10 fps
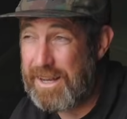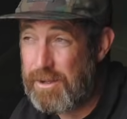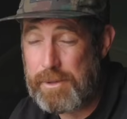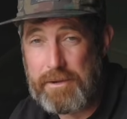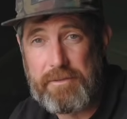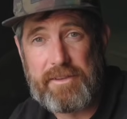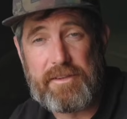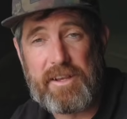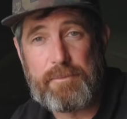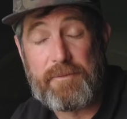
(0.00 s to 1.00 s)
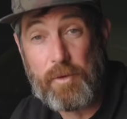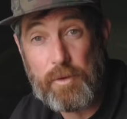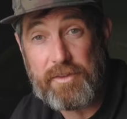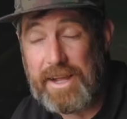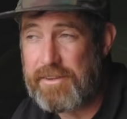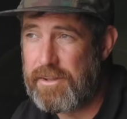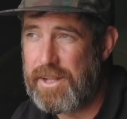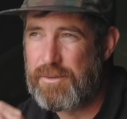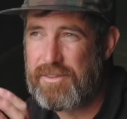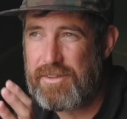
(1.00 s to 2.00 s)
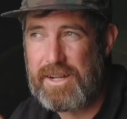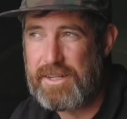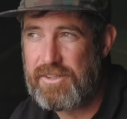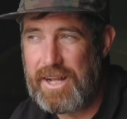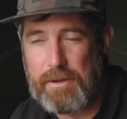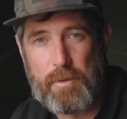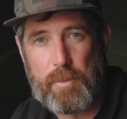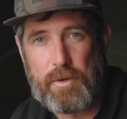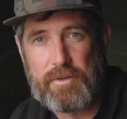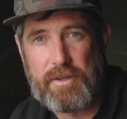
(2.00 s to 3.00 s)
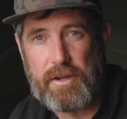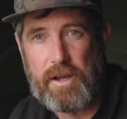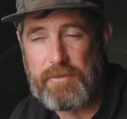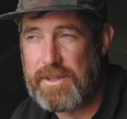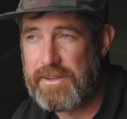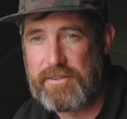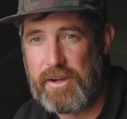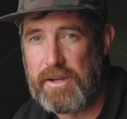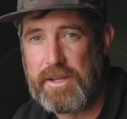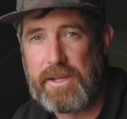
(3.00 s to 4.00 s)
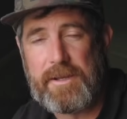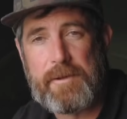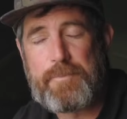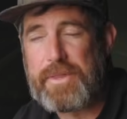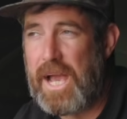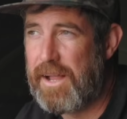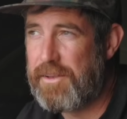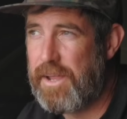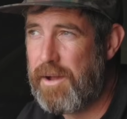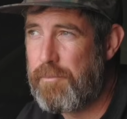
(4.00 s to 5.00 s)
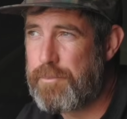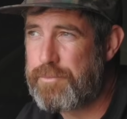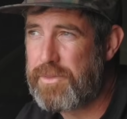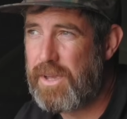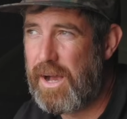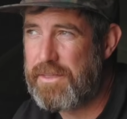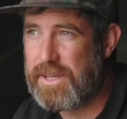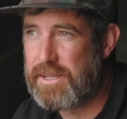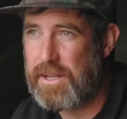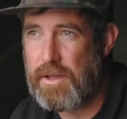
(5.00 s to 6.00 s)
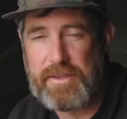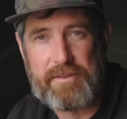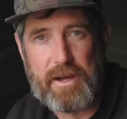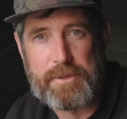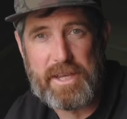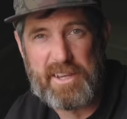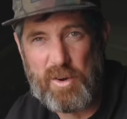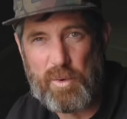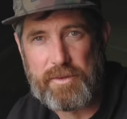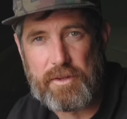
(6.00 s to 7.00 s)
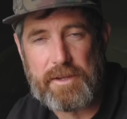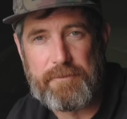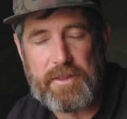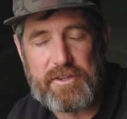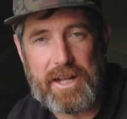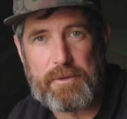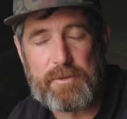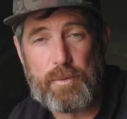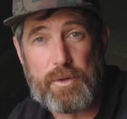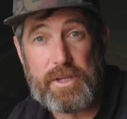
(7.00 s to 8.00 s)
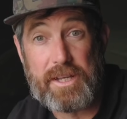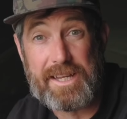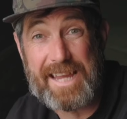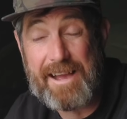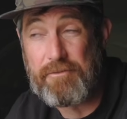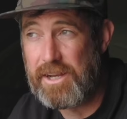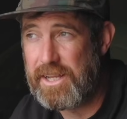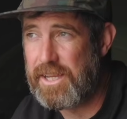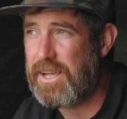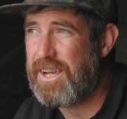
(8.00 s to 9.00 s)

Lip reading: little bit of research before the session that was slightly shallower water over this side. And I think, you know, this time of year, you're always looking for the shallowest water you can get, really.